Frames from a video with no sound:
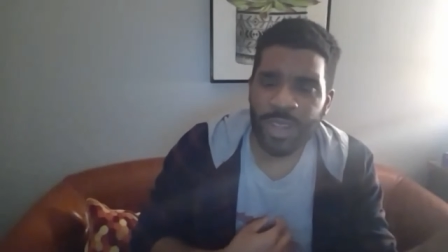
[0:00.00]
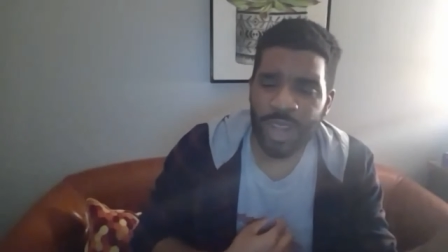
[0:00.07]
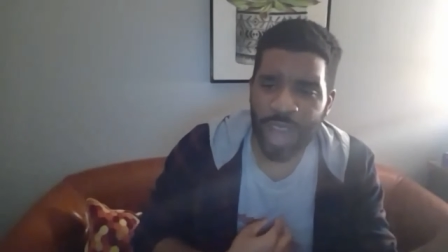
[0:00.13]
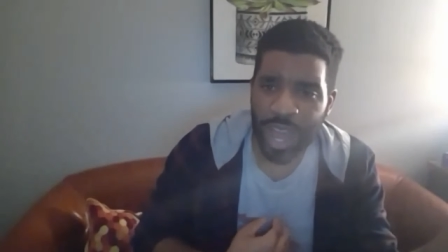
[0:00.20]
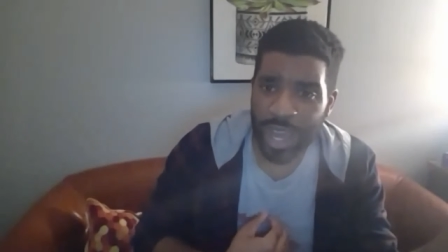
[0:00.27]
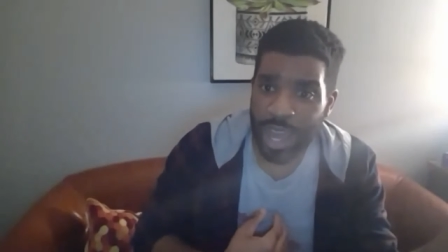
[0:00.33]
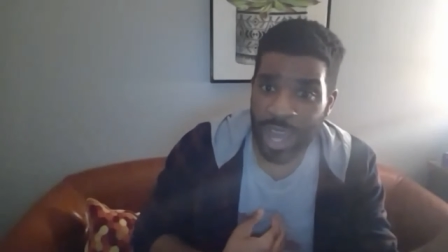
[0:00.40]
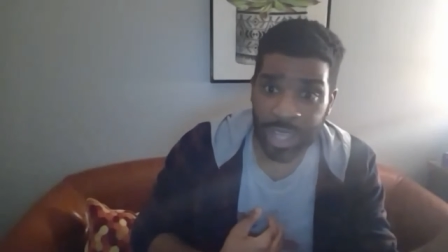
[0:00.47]

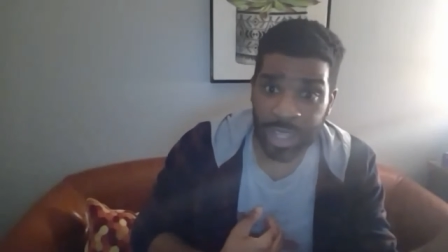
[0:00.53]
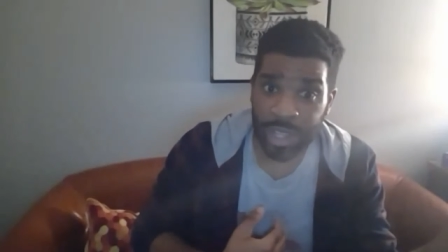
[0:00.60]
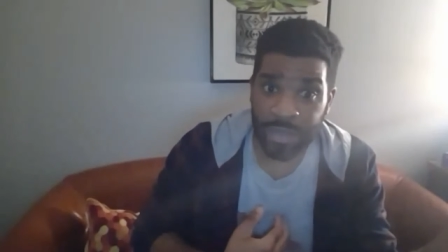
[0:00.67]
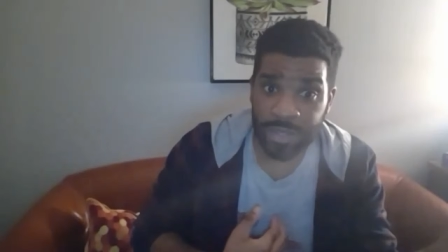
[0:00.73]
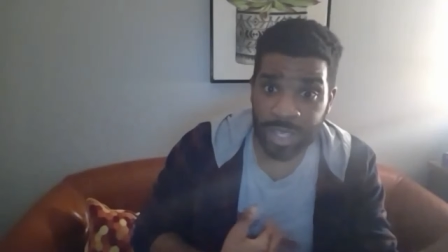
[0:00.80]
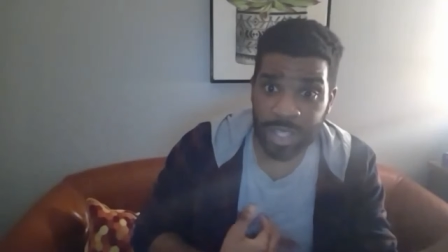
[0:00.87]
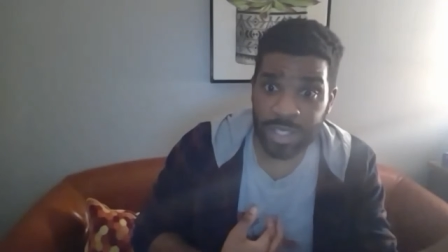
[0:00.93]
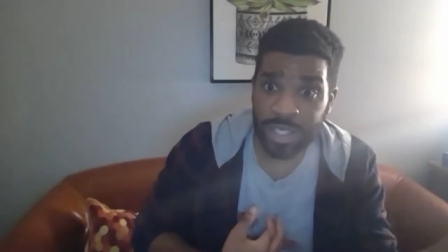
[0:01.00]
I love
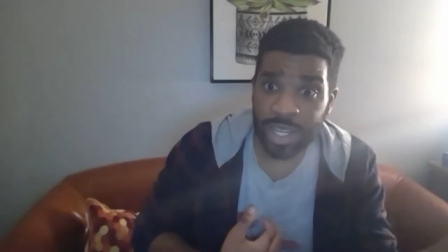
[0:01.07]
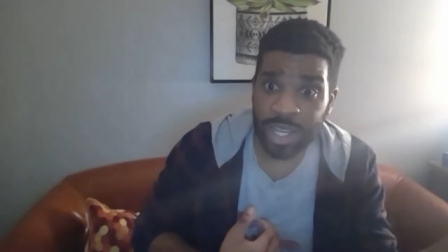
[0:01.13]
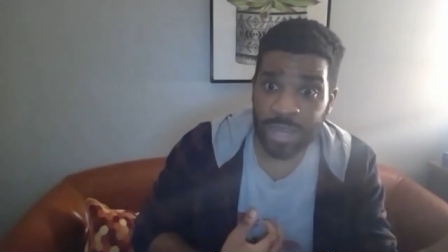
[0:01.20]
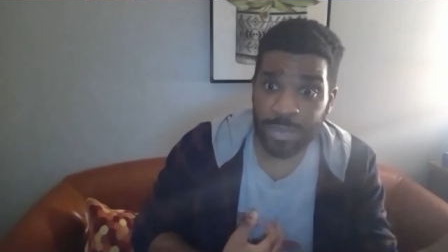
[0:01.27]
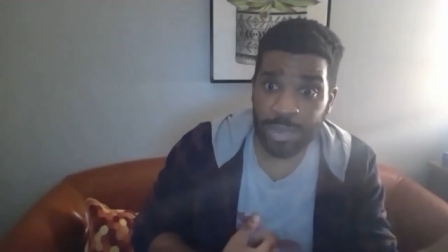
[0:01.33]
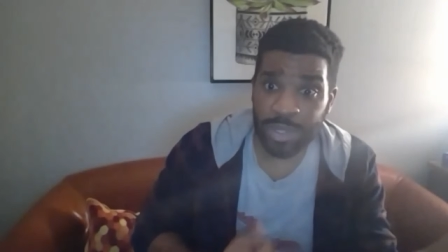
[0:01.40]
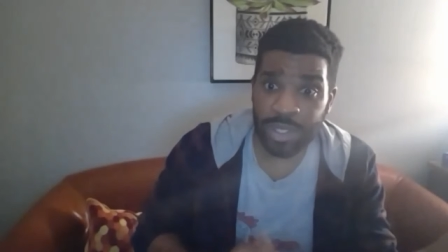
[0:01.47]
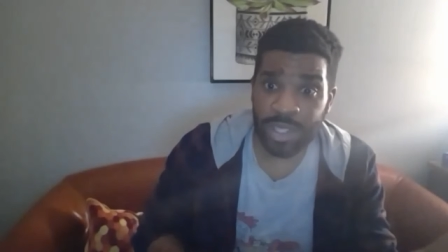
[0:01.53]
St. John,
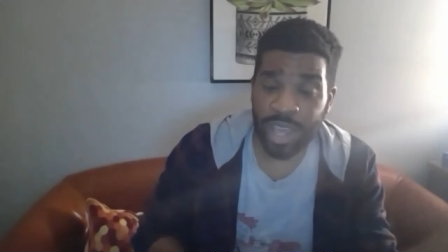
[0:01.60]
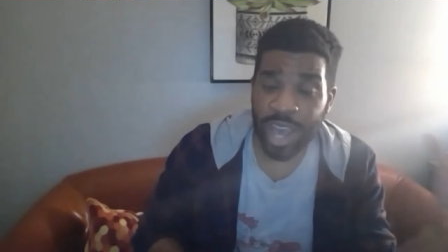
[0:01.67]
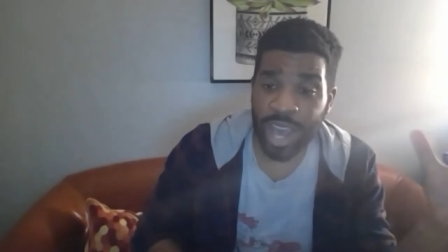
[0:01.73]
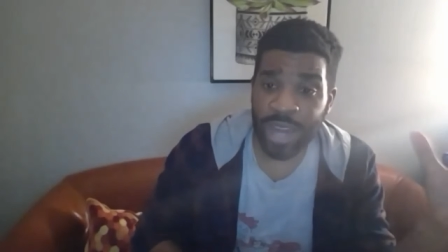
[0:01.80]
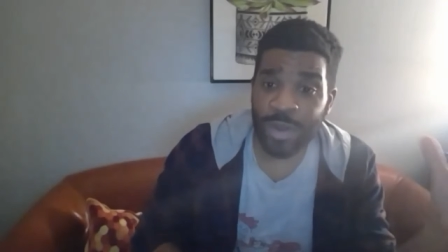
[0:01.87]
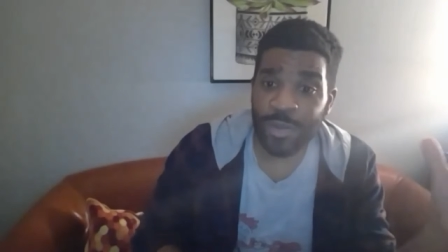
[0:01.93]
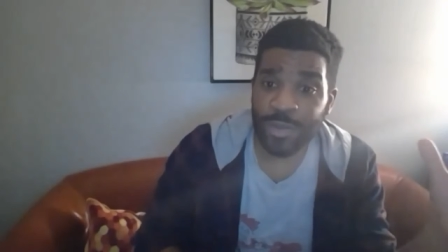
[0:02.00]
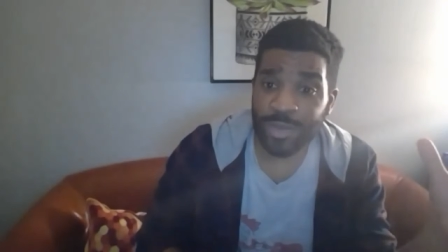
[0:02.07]
but I
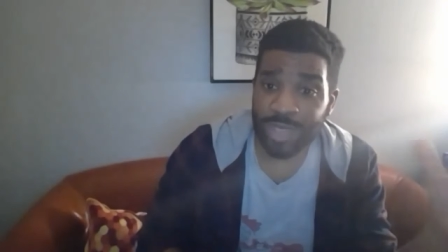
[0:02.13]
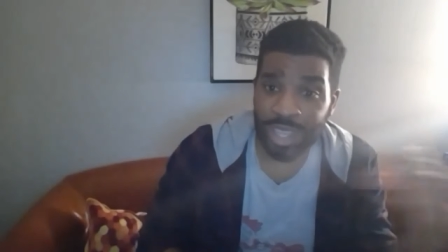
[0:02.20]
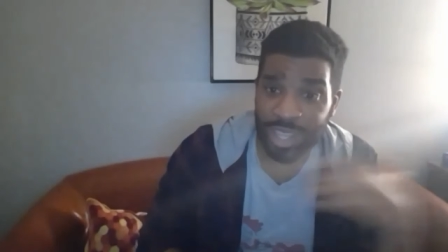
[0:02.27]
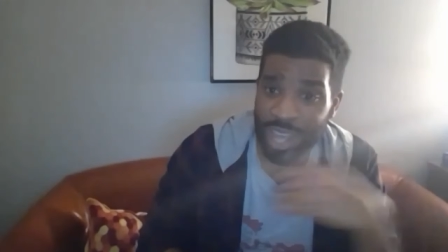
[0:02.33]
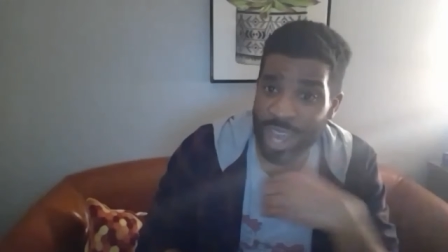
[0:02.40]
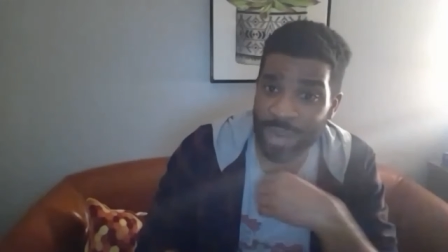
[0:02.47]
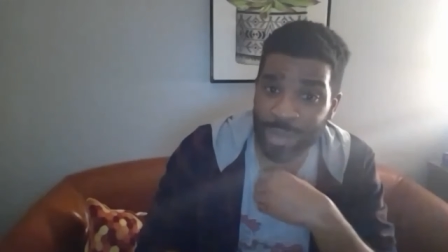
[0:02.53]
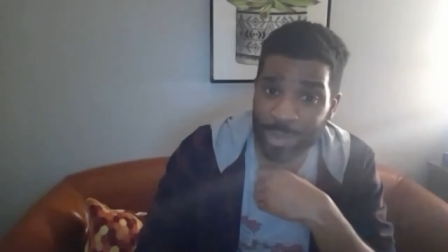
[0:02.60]
don't think
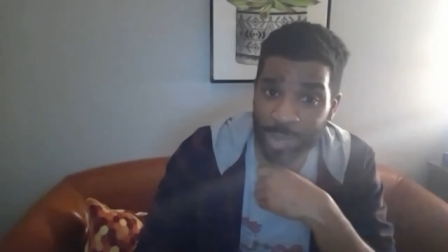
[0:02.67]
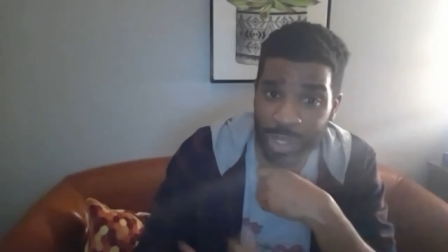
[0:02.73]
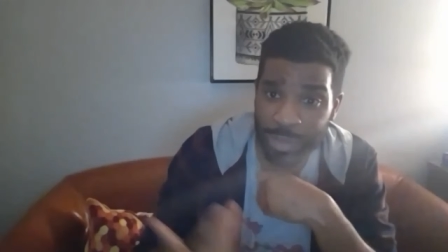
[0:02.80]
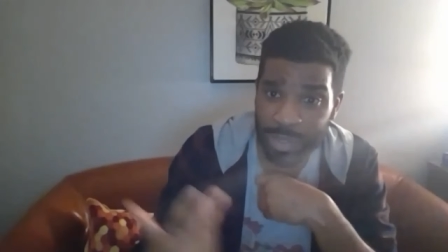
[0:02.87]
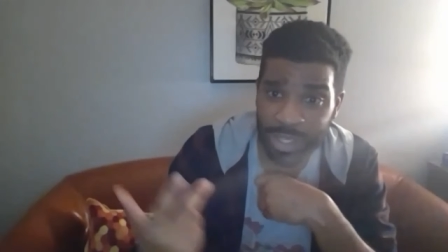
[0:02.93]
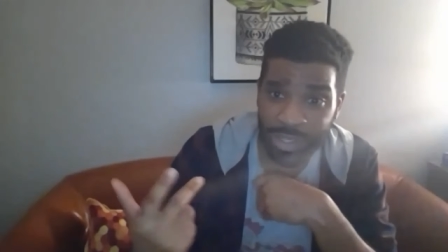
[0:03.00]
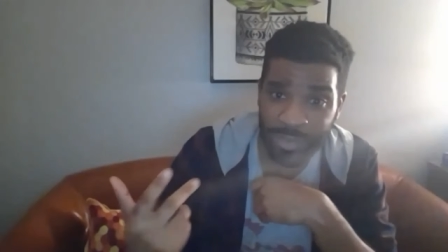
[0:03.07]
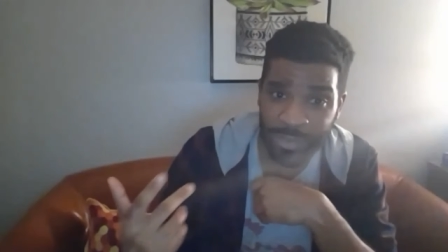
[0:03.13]
I would want to
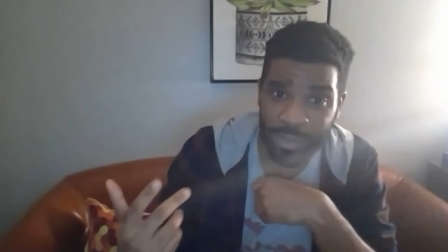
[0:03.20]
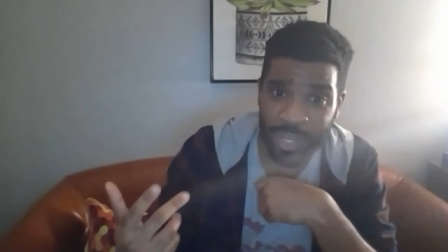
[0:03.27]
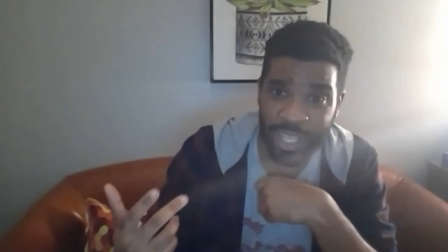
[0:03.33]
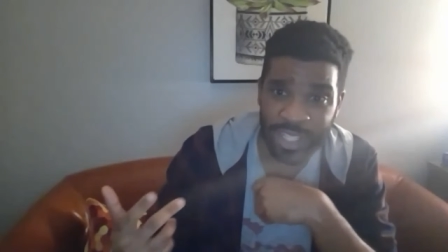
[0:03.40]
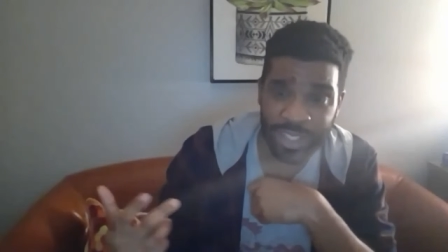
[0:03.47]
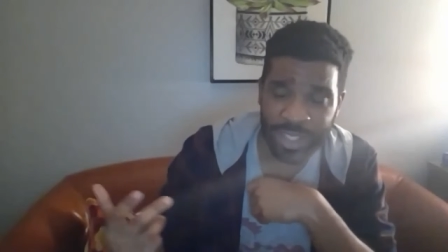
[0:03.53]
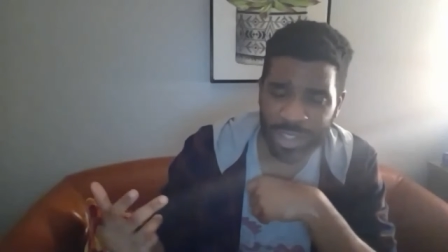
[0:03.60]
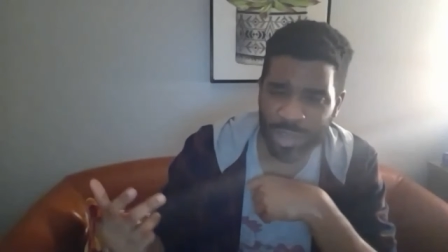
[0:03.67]
be his
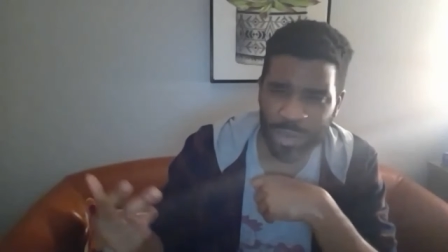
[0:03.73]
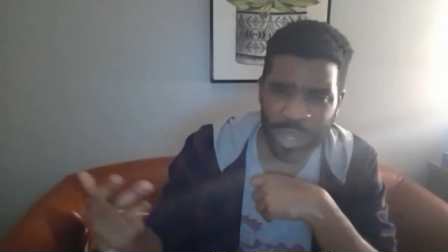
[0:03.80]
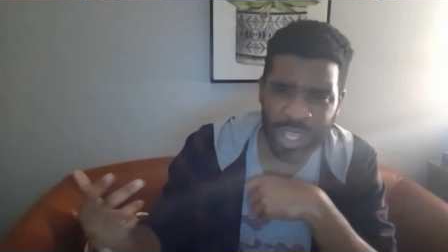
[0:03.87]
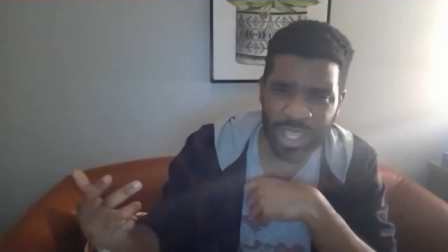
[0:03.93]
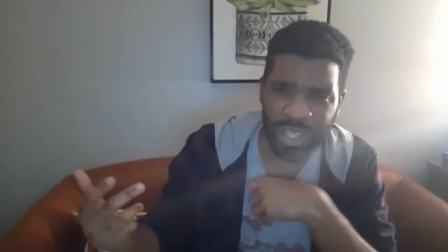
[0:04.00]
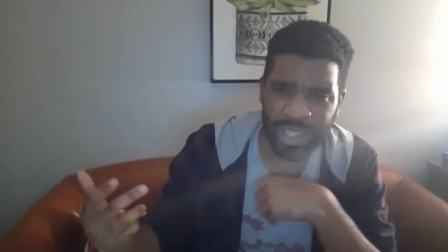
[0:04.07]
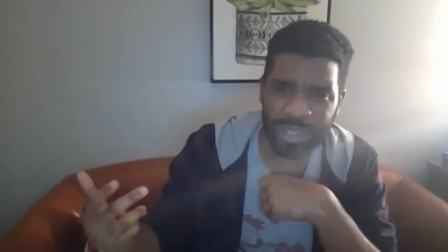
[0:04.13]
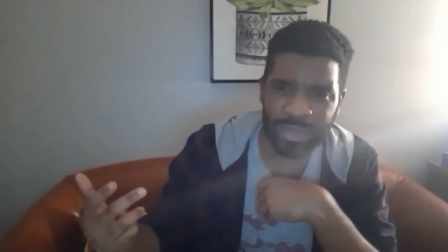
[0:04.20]
friend just the way
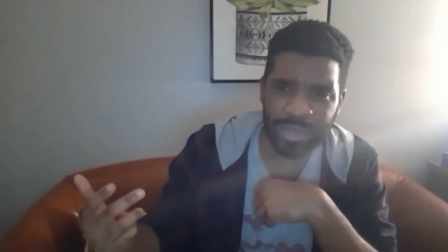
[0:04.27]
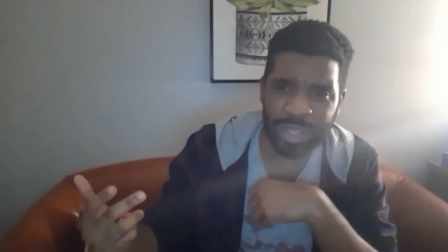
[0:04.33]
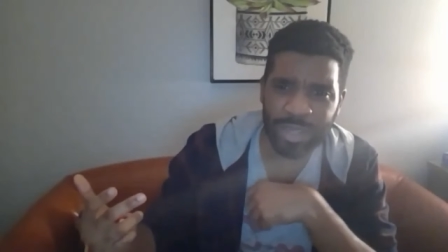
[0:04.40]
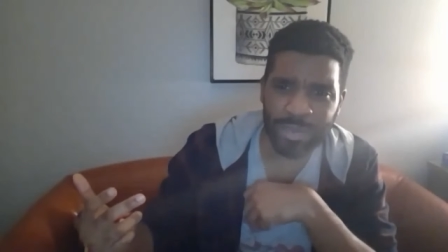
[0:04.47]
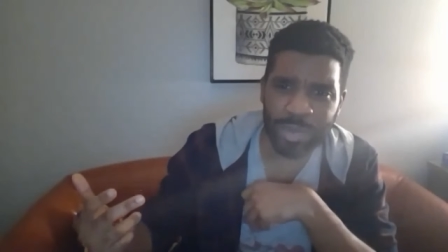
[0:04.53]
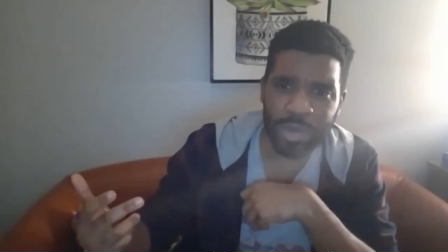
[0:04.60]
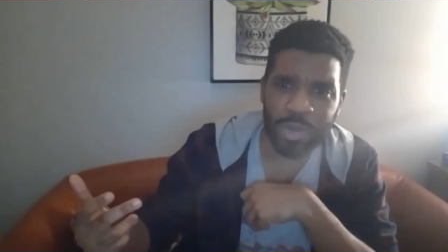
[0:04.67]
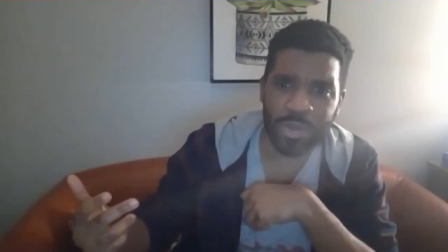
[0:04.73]
he
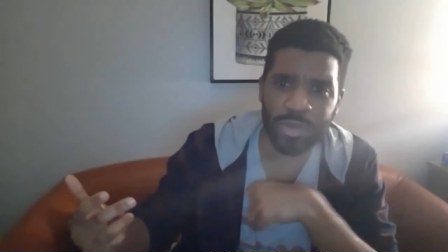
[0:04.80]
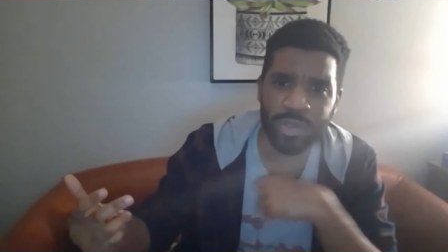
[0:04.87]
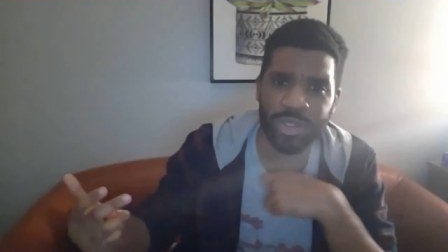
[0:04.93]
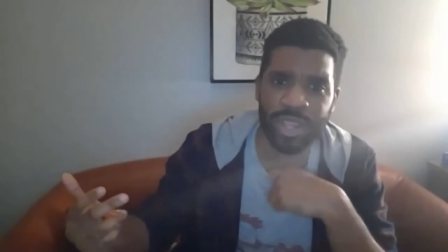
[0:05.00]
moves.